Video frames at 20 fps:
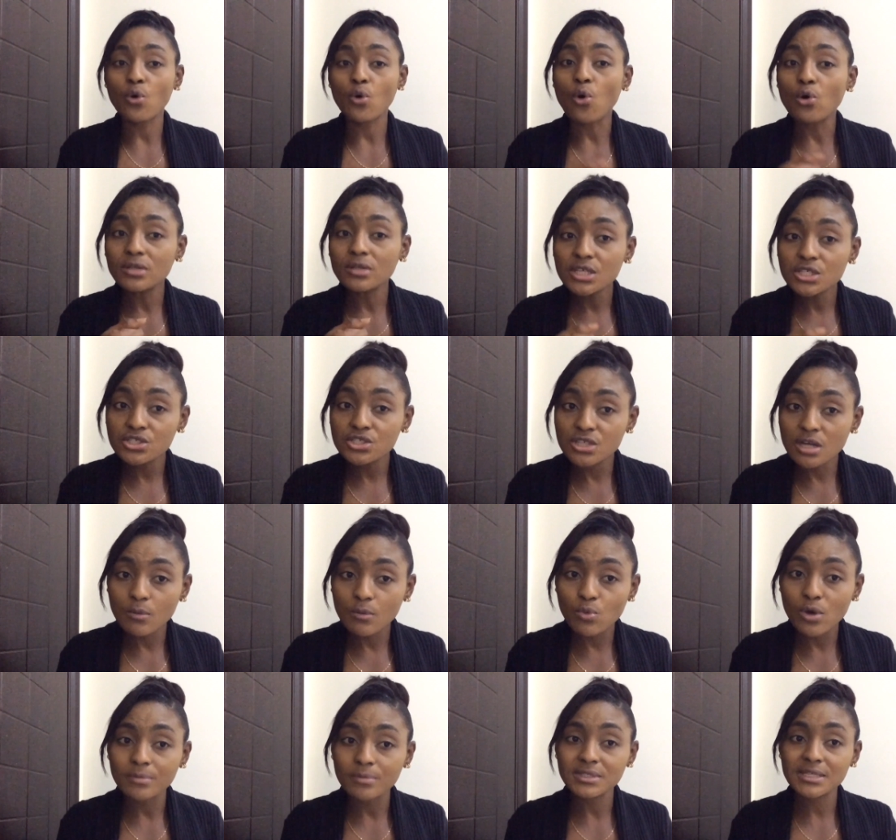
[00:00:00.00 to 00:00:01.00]
on this job
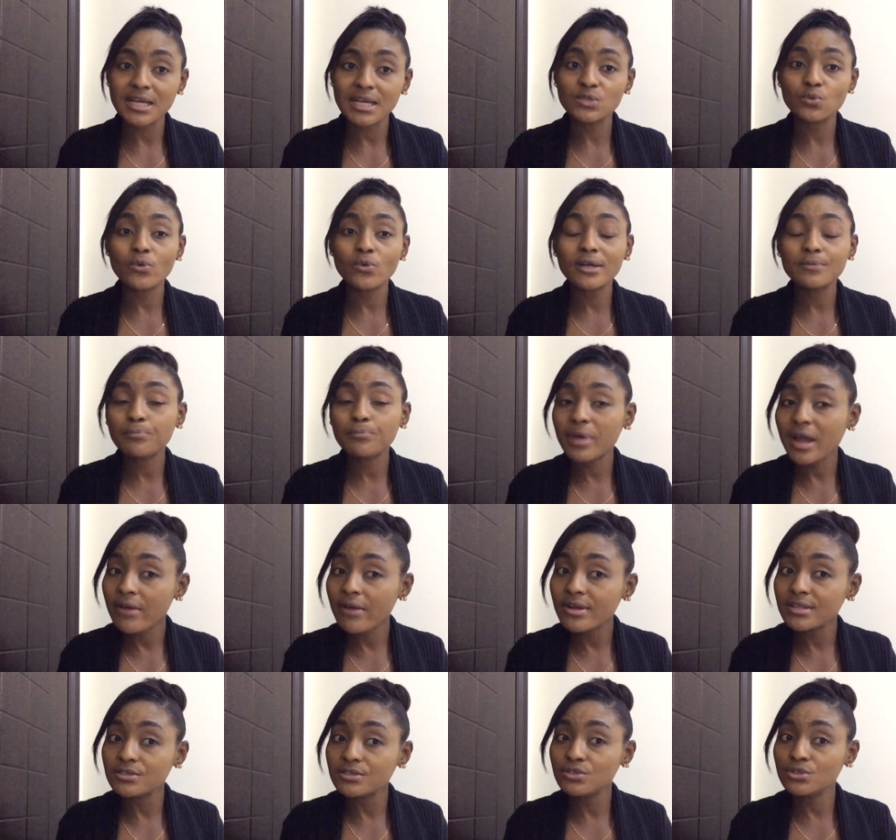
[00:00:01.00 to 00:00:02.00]
website where
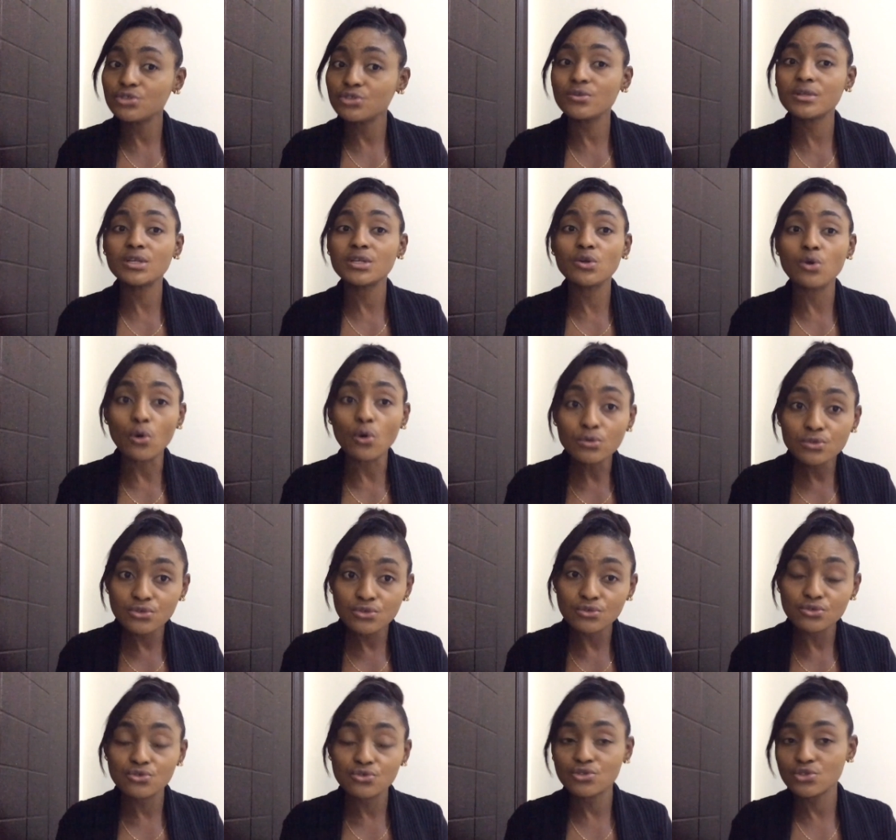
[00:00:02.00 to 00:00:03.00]
parents usually go
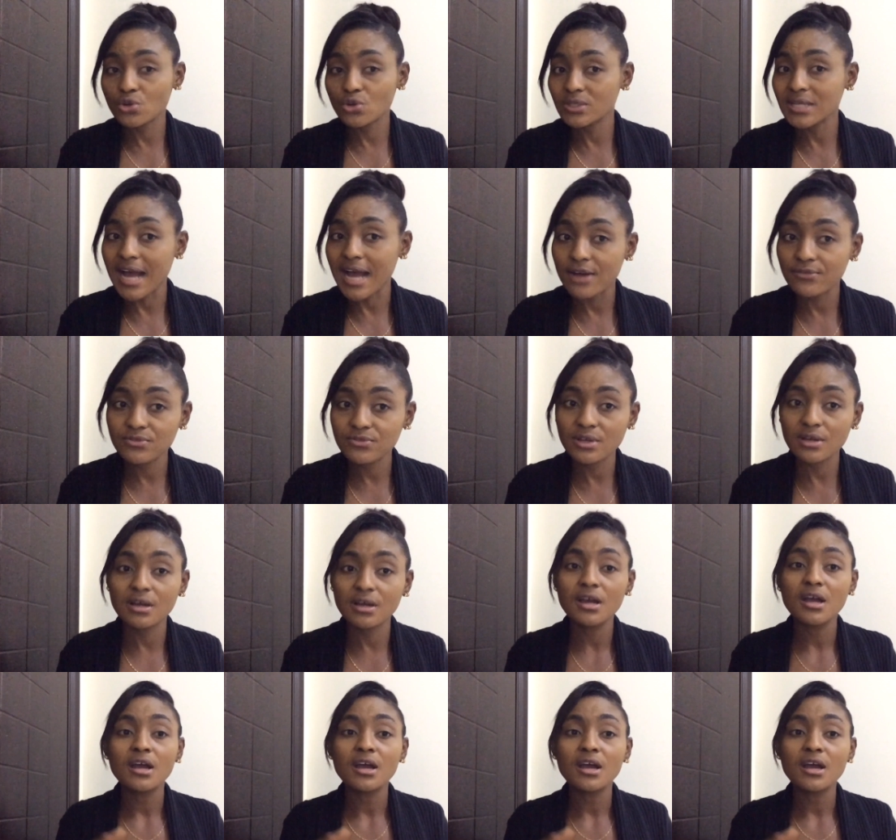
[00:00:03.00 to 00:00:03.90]
to sort after